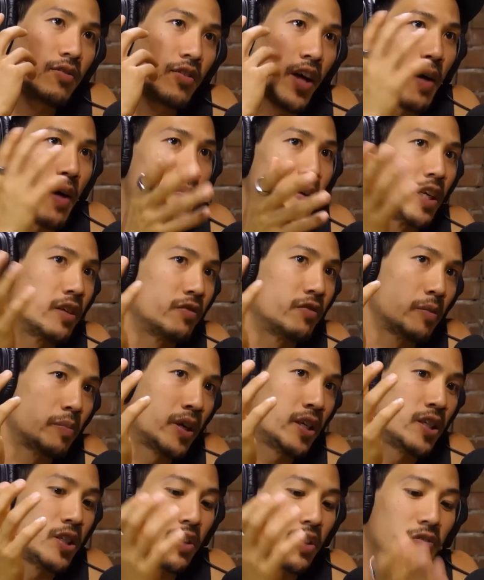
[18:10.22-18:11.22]
that big of a
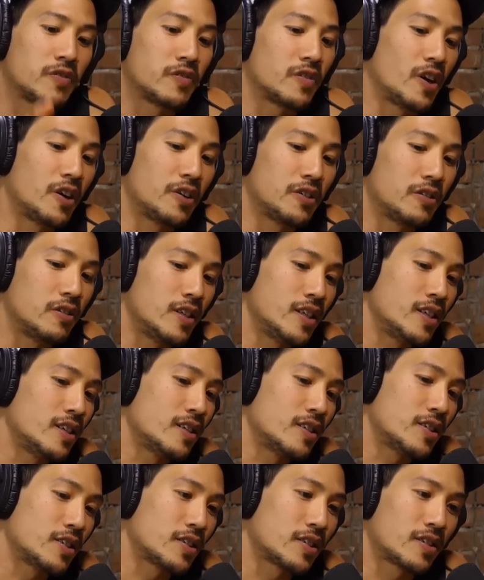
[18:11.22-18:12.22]
punch if all you need
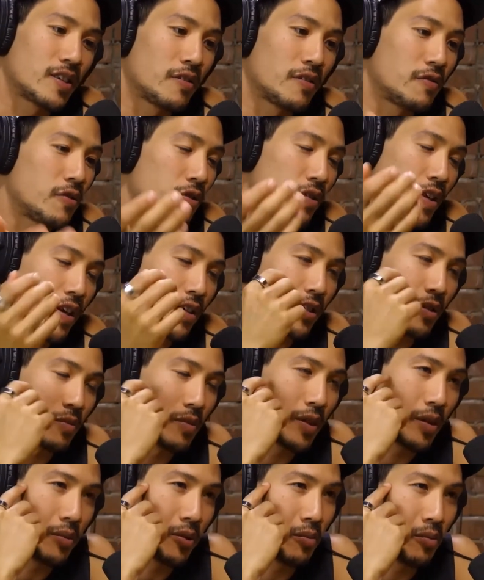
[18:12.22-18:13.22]
is a few thousand
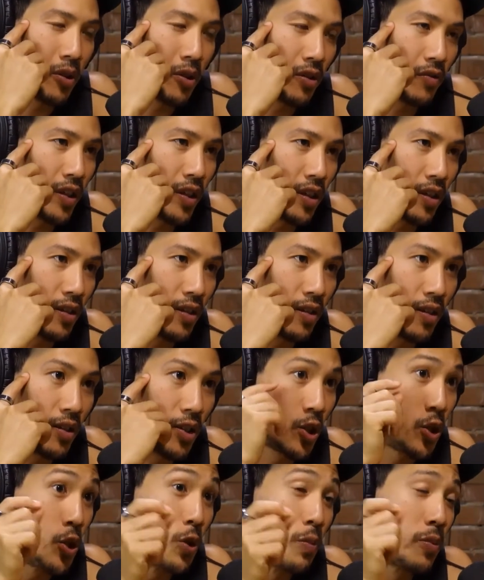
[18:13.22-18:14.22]
people motivated
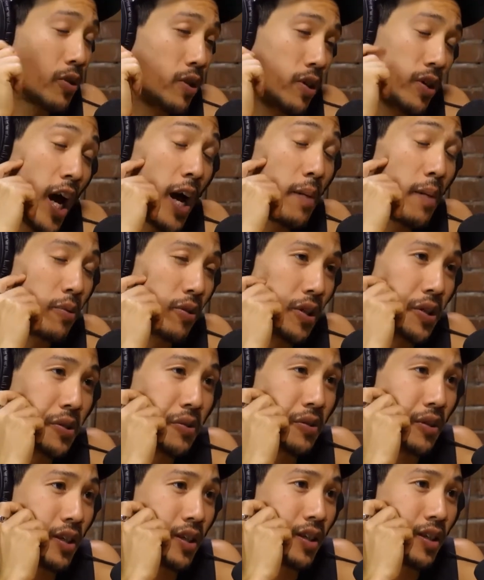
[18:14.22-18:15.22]
hyper
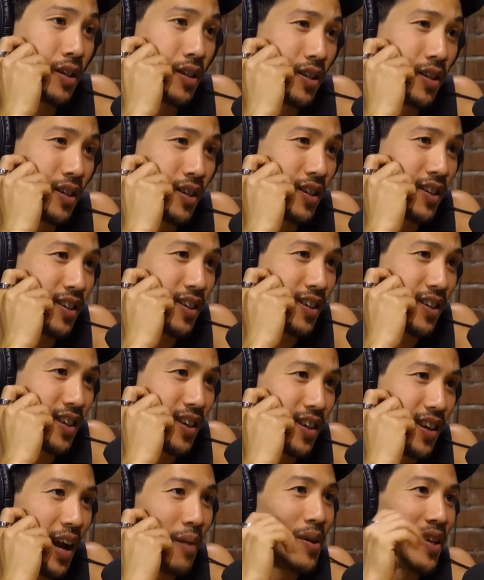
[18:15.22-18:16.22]
locally.
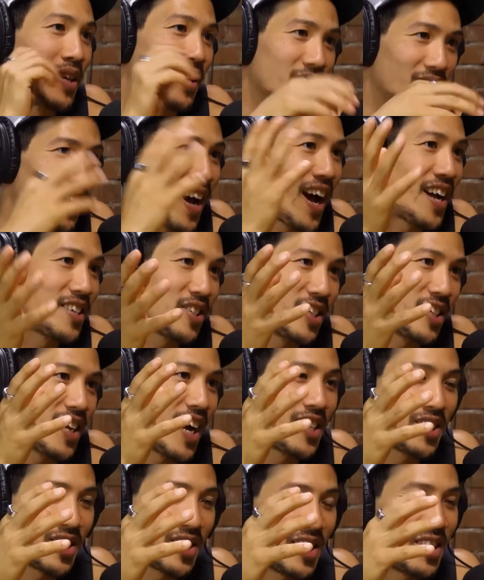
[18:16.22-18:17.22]
I mean, yeah. I see
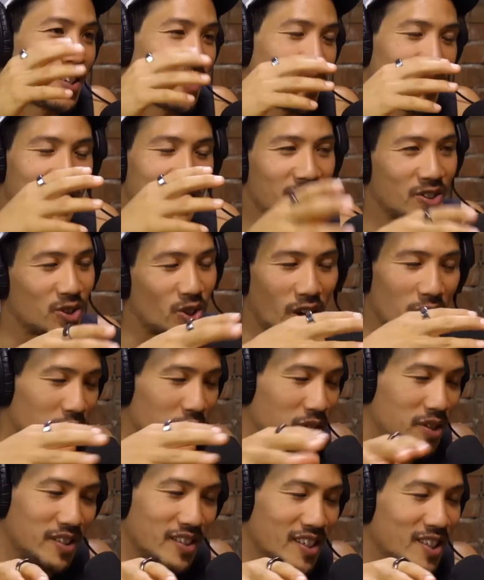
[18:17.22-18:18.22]
that it's
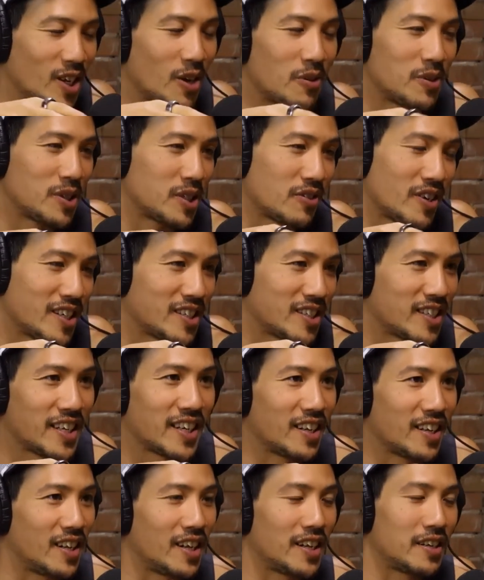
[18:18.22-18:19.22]
always great to
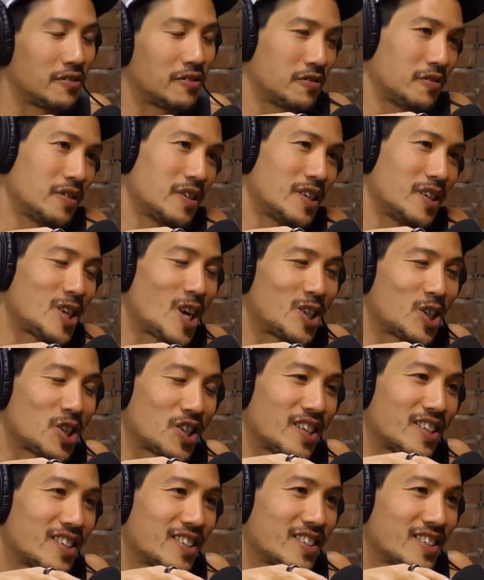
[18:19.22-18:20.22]
get a lot of
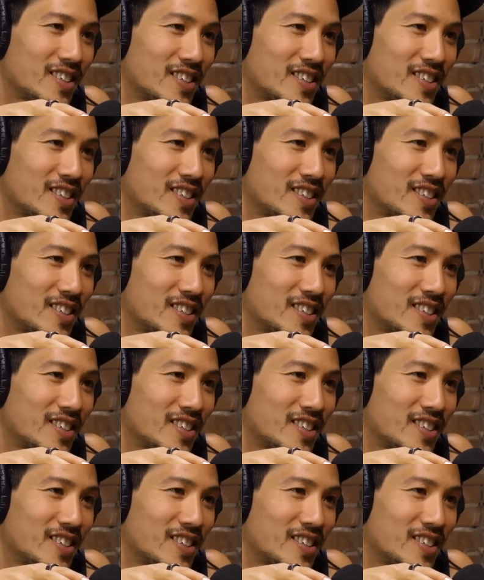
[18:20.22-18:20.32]
attention.